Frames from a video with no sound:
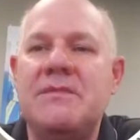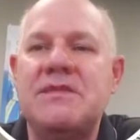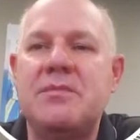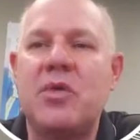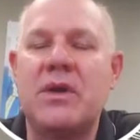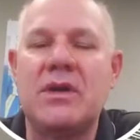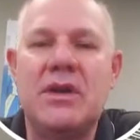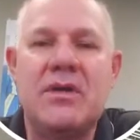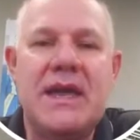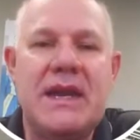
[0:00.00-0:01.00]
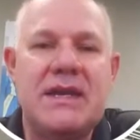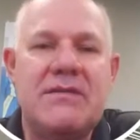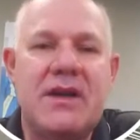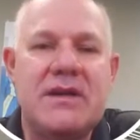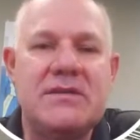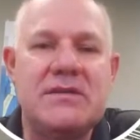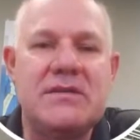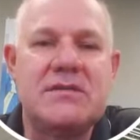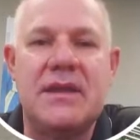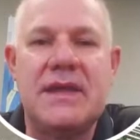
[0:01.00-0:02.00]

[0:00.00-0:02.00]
support and locating devices.